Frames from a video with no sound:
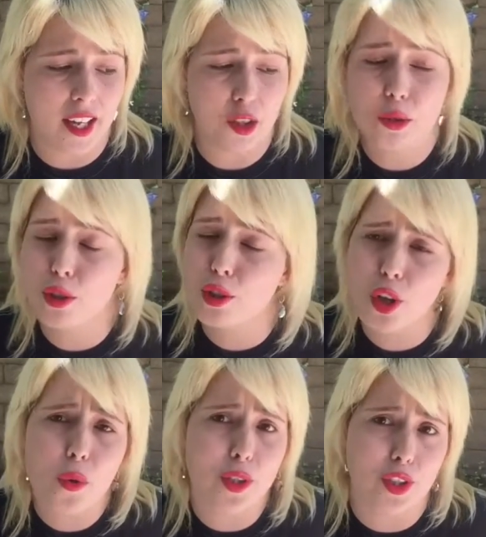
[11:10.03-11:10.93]
you should
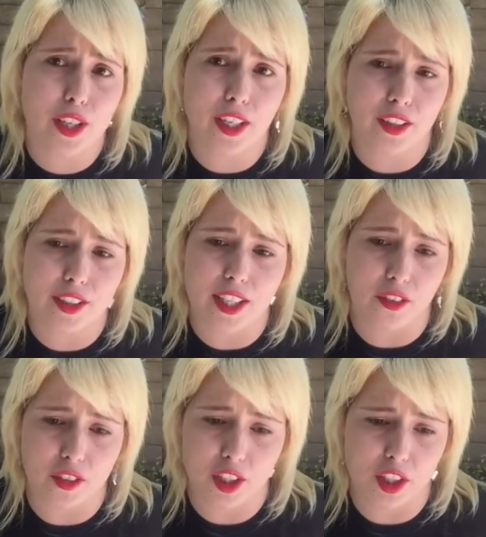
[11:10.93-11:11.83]
know what you're getting
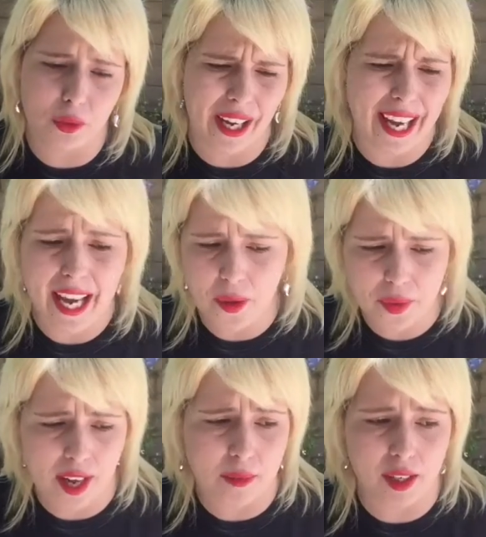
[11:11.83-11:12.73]
yourself into. I hate
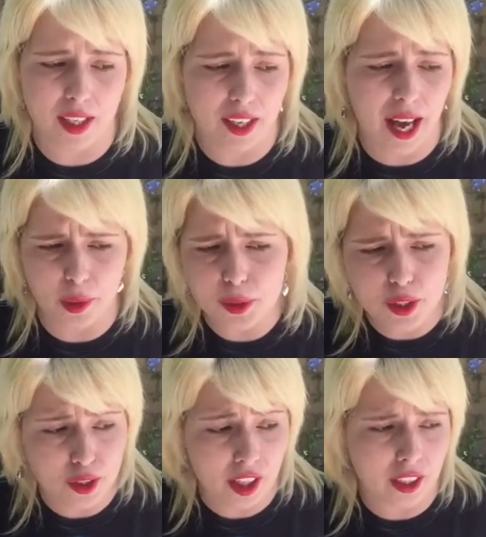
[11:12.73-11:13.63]
when I'm like out
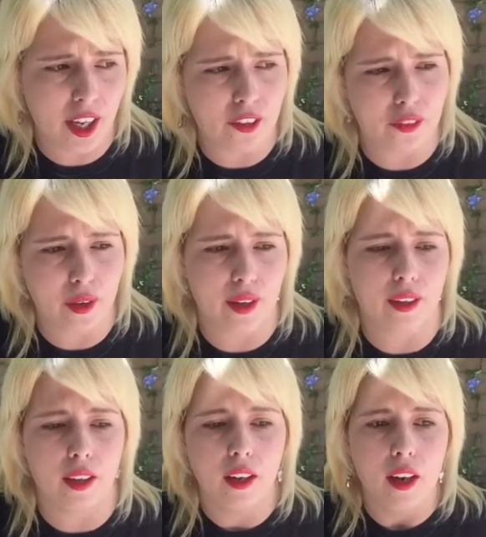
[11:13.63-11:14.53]
there trying to have
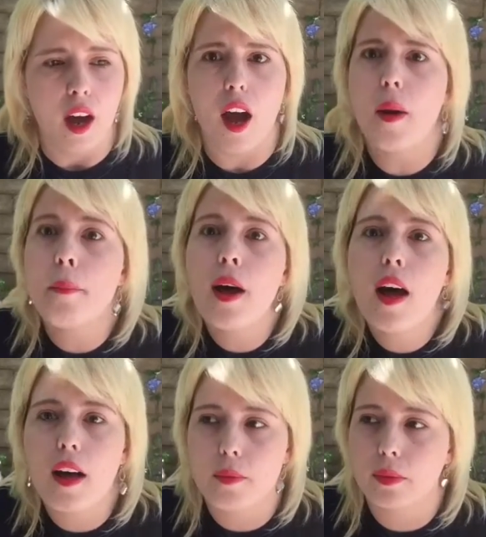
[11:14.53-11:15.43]
fun and a
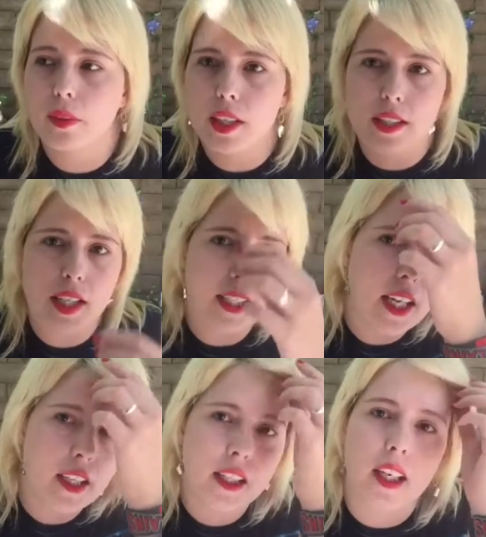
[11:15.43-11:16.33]
mom is like
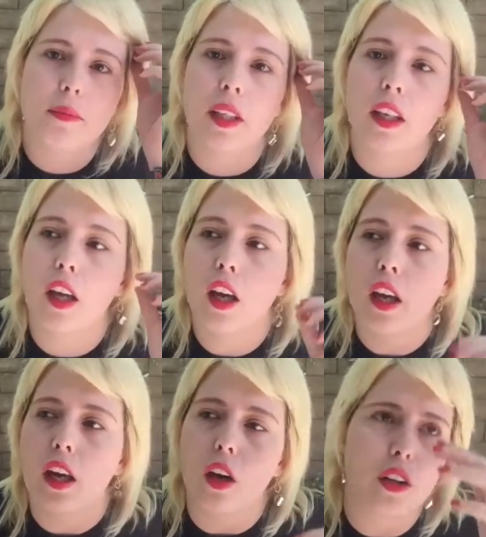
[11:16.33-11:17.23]
yelling at me,
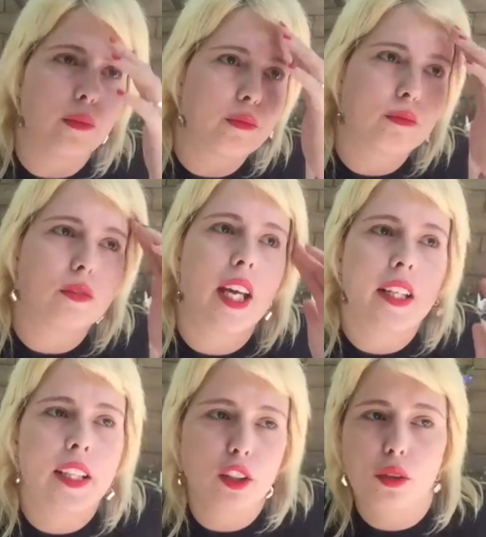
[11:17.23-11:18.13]
or
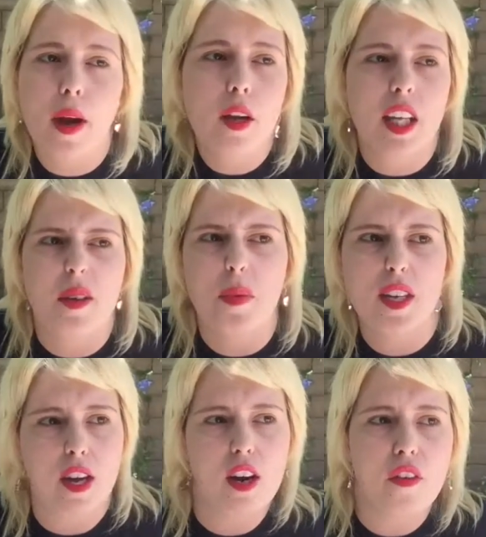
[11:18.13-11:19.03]
yelling at the crowd like,
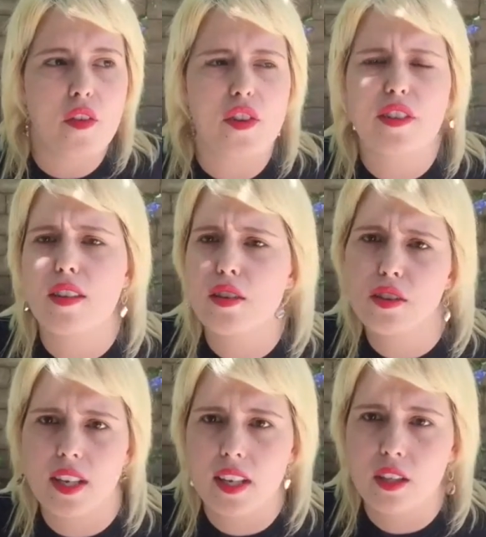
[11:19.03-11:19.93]
be careful, there's a
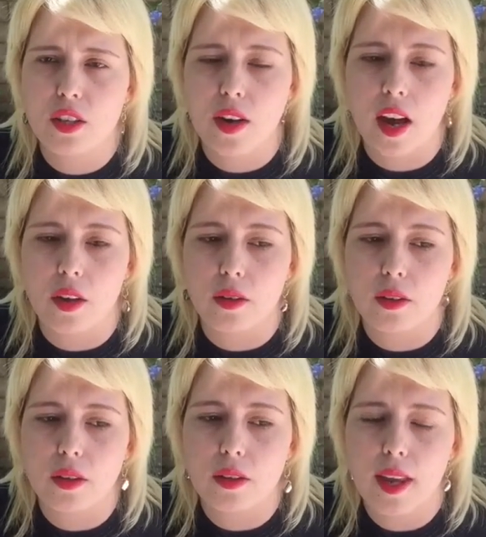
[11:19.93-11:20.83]
little kid in the crowd.
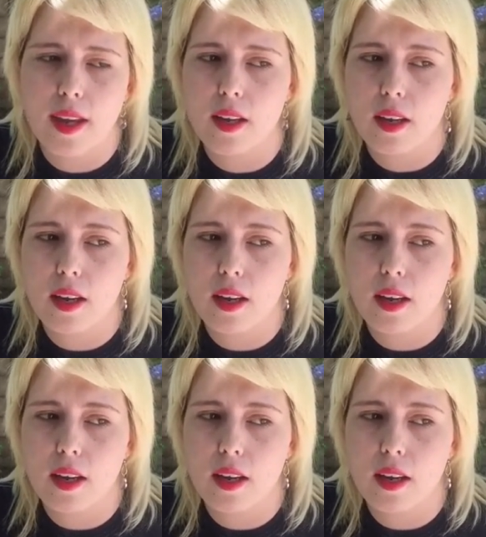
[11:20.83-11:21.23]
Like,